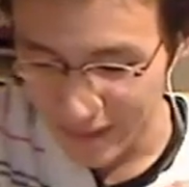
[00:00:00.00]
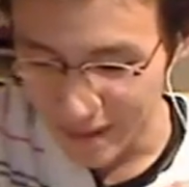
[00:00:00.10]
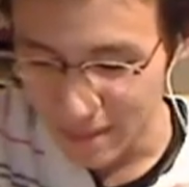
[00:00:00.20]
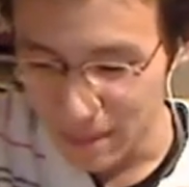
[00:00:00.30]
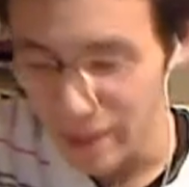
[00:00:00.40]

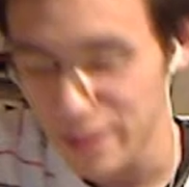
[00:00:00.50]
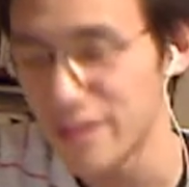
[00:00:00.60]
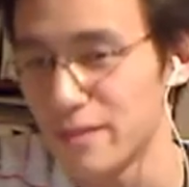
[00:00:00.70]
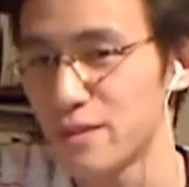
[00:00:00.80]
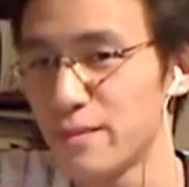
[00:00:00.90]
parts
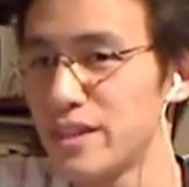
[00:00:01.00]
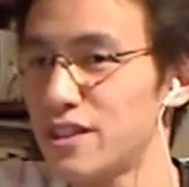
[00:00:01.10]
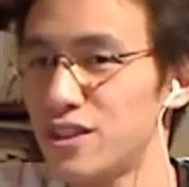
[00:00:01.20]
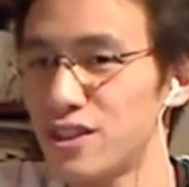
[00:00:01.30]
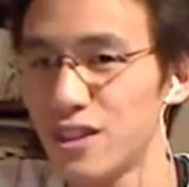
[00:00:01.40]
of
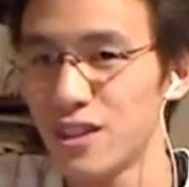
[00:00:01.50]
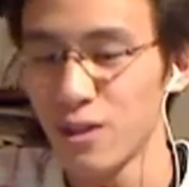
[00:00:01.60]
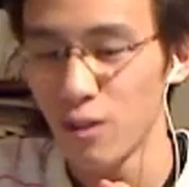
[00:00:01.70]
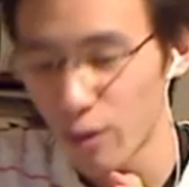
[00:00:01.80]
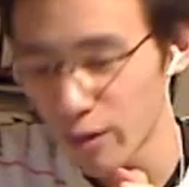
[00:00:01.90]
speech,
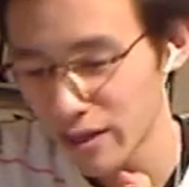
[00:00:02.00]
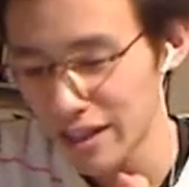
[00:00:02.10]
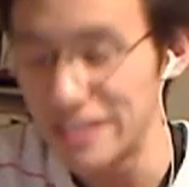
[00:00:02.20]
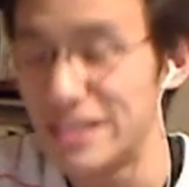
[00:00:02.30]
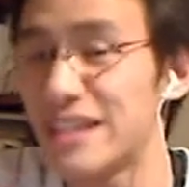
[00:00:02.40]
or
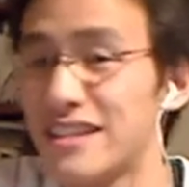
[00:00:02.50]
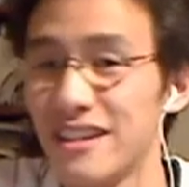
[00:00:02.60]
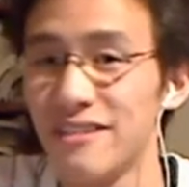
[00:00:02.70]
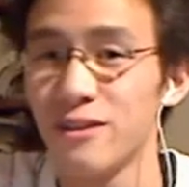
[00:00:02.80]
adjective,